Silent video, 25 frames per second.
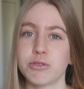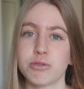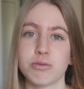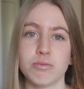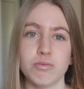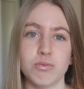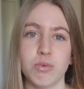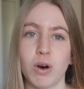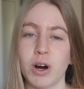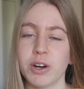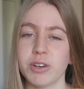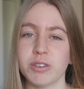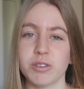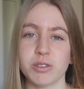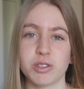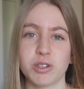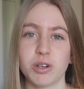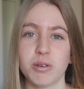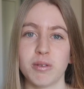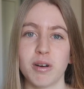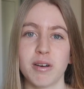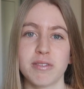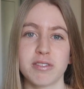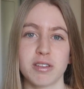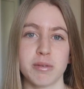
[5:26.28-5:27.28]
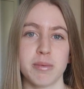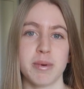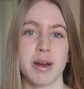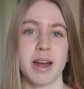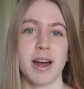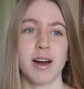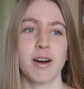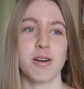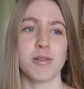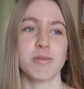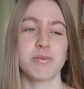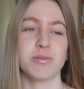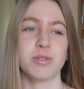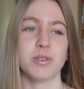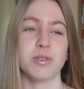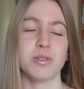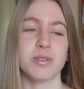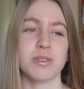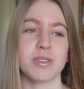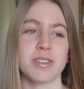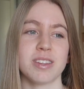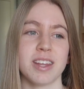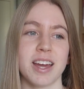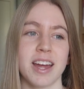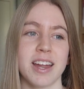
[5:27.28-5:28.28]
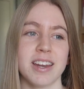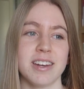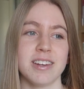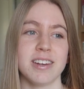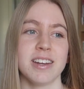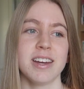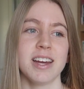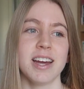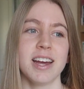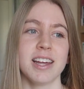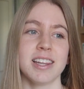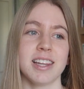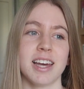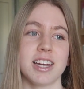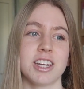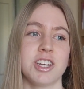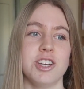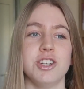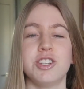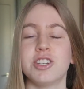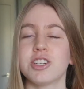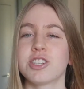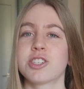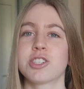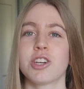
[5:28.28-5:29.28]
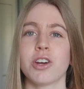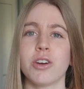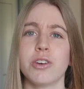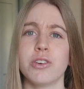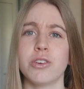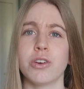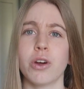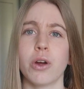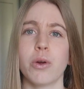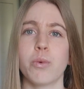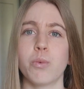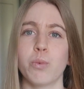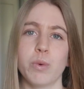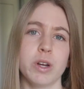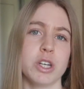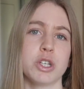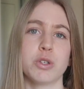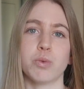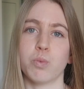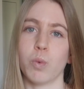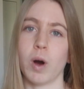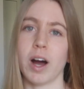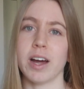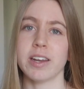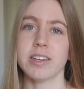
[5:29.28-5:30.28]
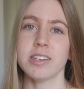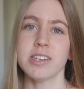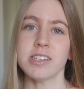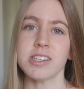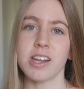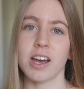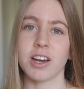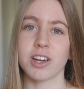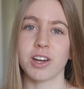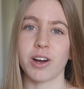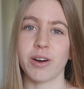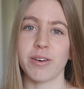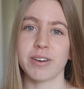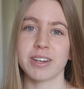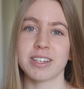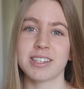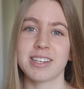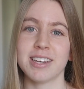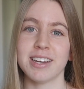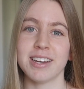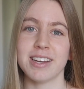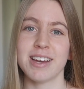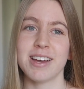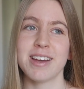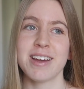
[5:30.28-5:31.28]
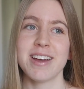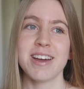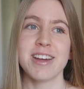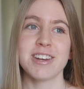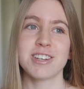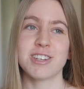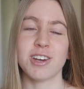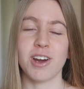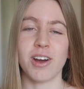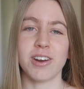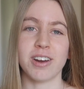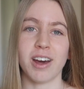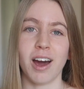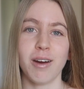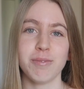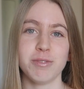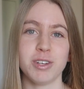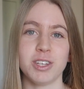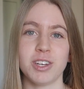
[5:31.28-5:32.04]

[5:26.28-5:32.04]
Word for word: one or two of them are helpful, then like you just don't know which ones are going to turn up,